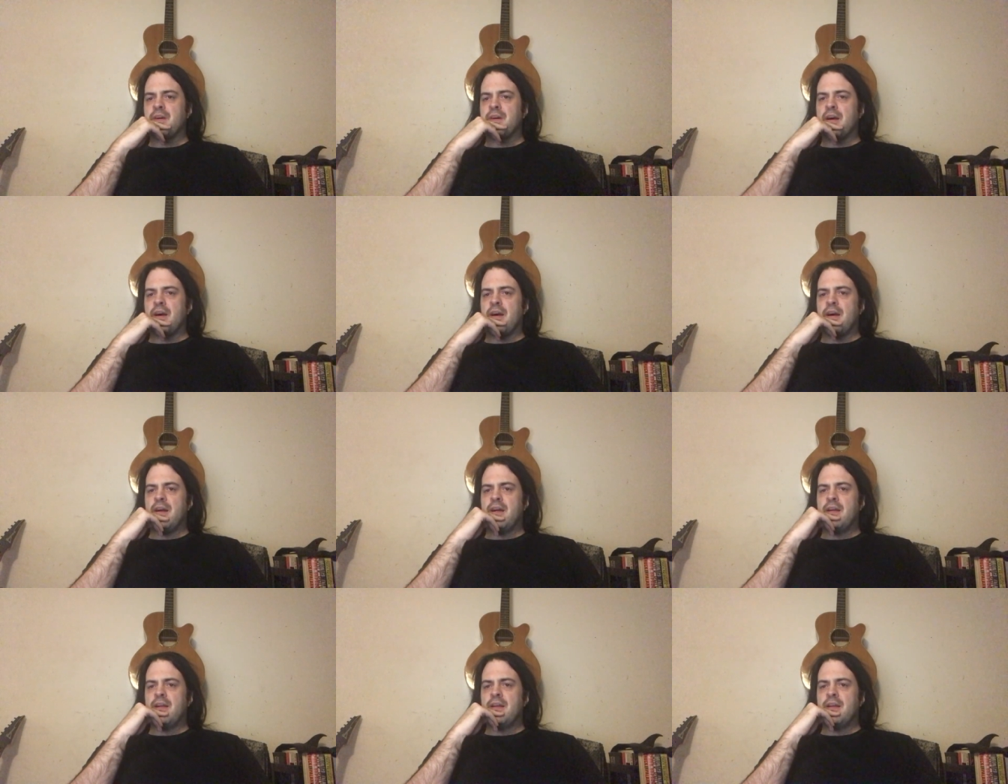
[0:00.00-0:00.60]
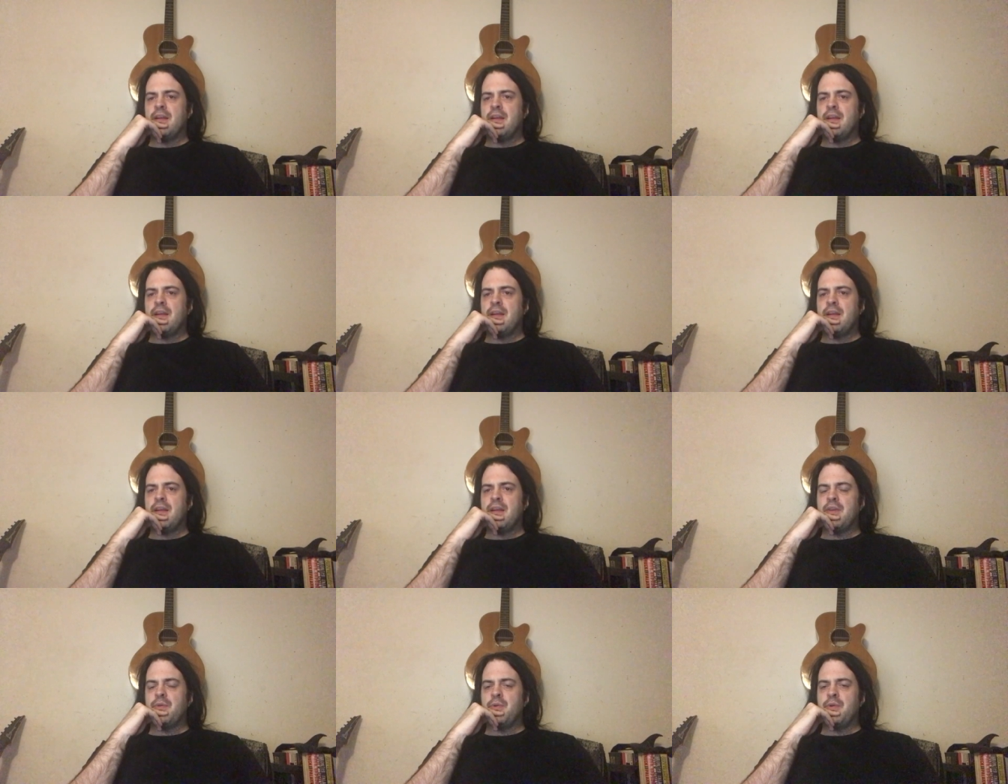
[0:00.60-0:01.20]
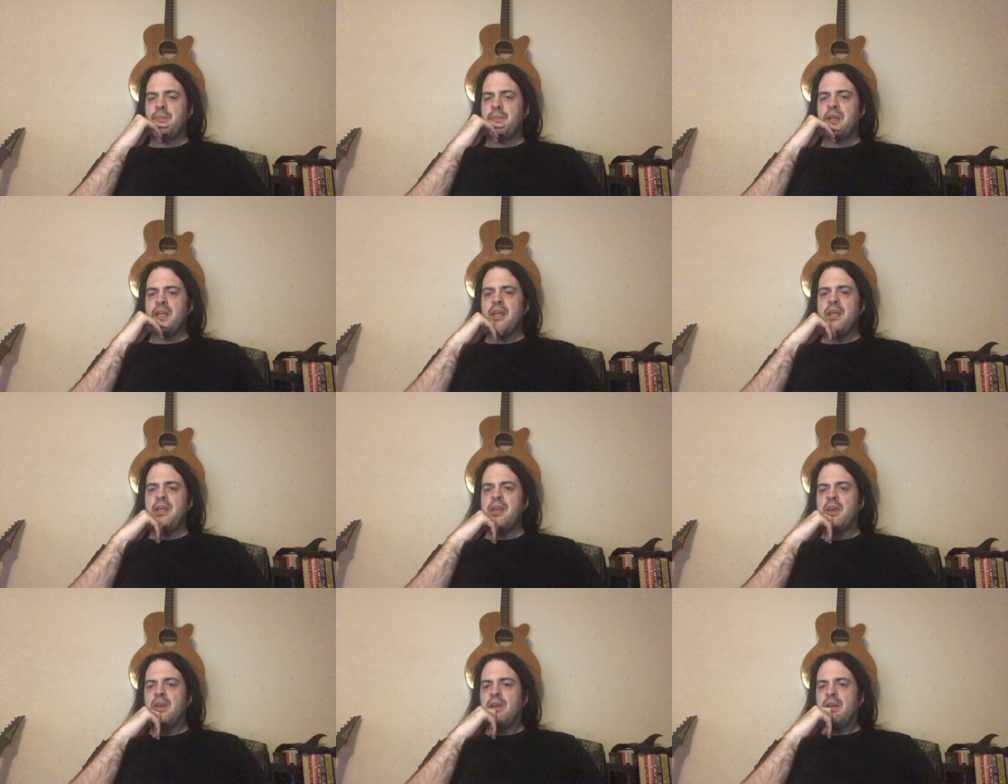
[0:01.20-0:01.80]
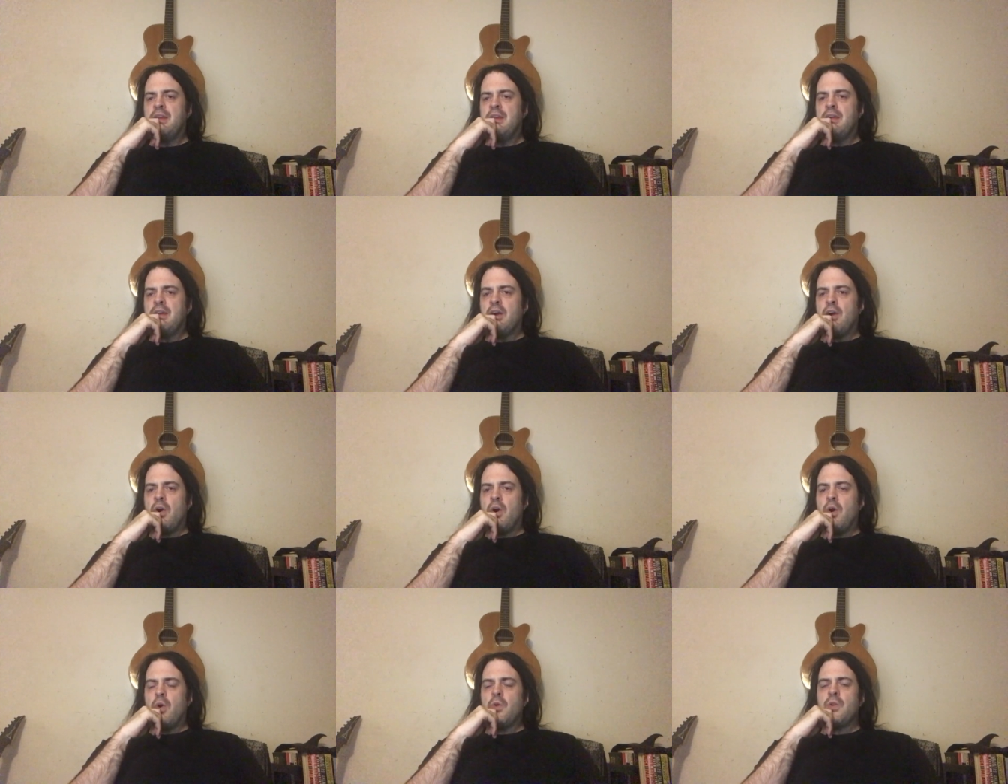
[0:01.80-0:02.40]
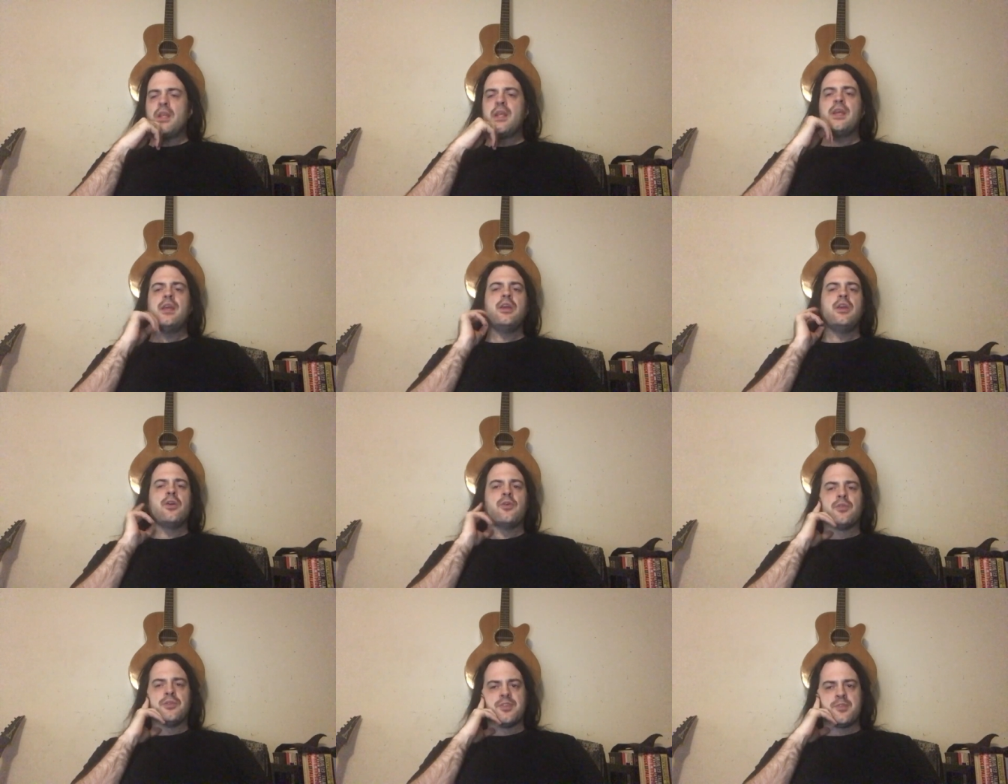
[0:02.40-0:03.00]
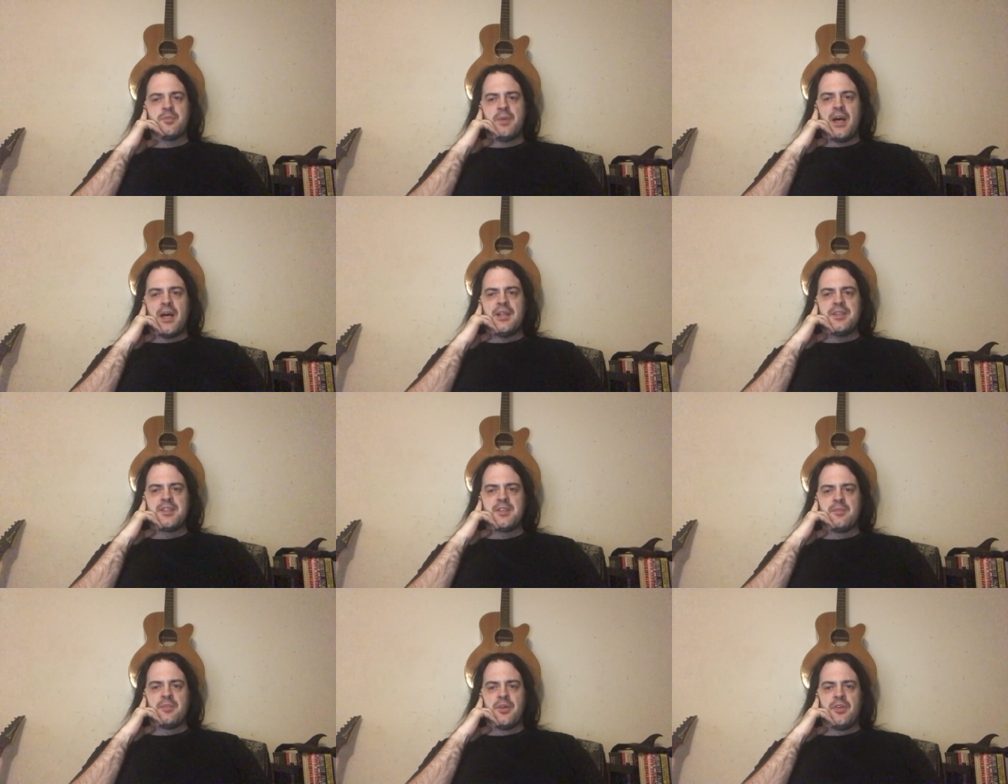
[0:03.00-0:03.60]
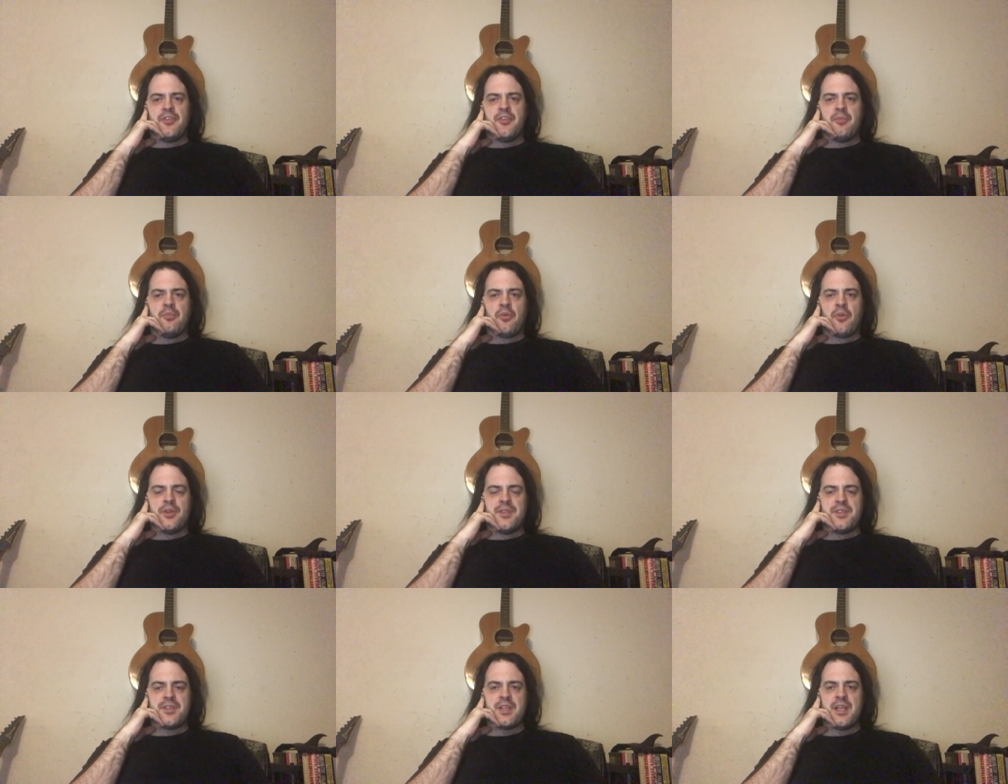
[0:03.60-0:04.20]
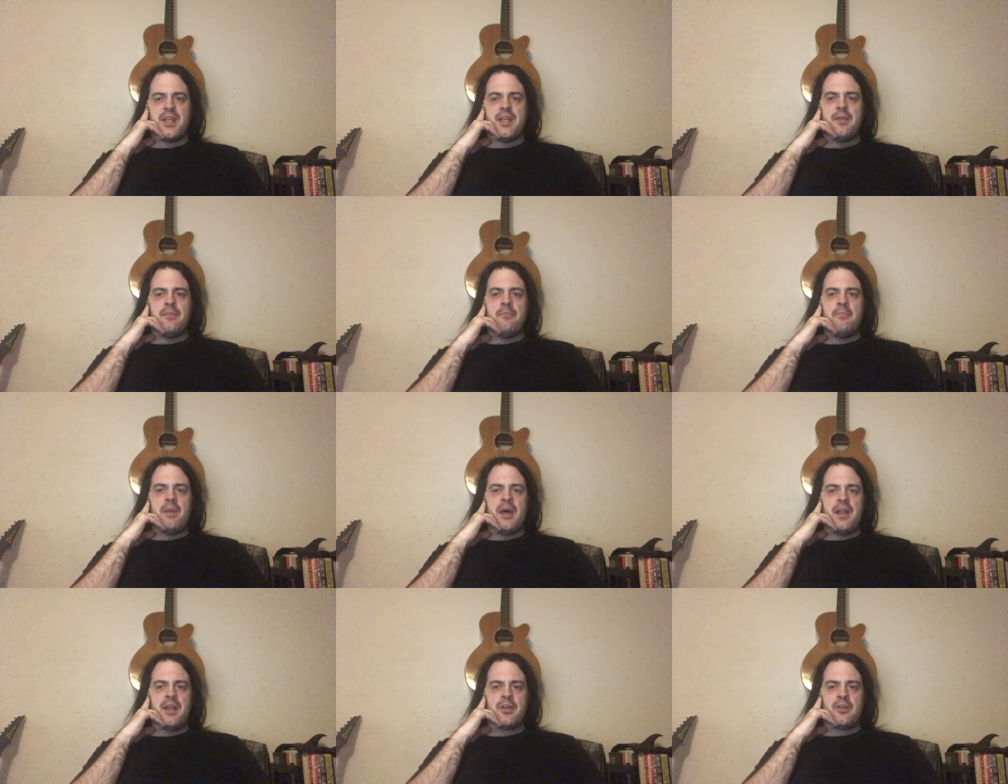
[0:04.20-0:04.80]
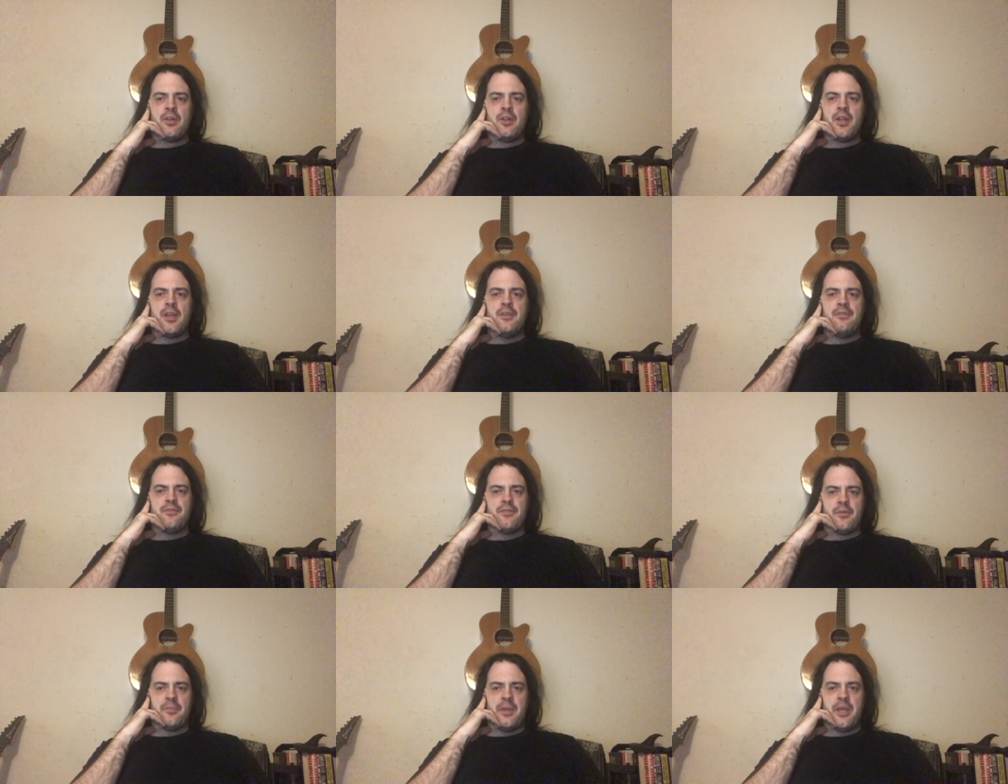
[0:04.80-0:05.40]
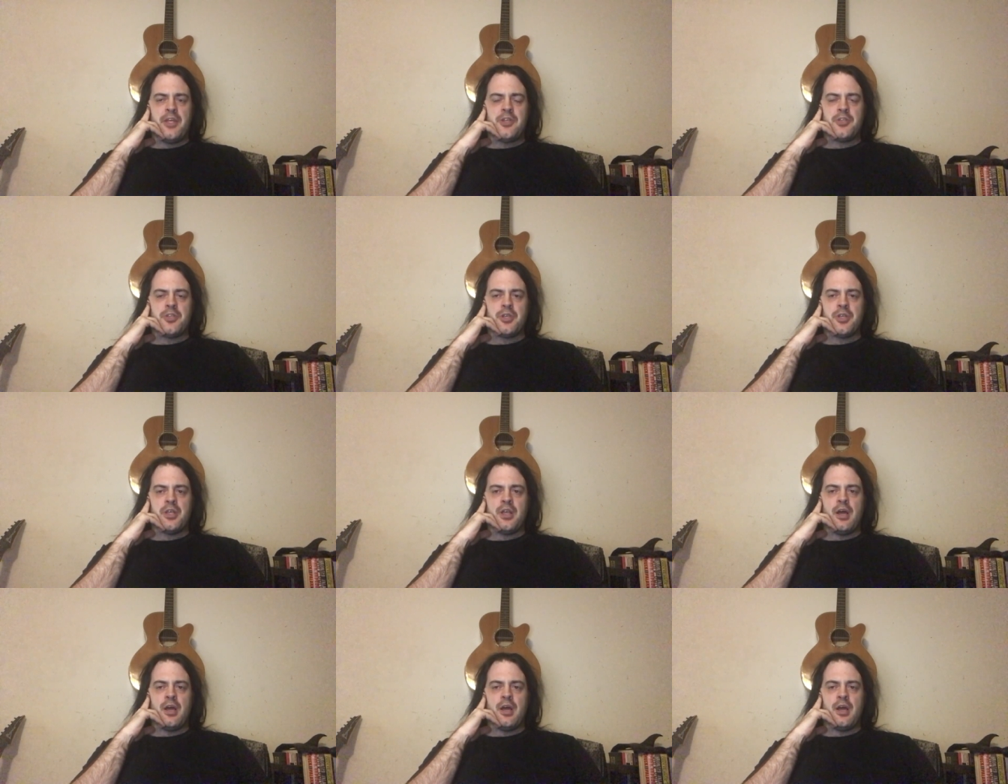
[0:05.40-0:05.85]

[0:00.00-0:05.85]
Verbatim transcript: uh, it would be wholly irresponsible to present medical information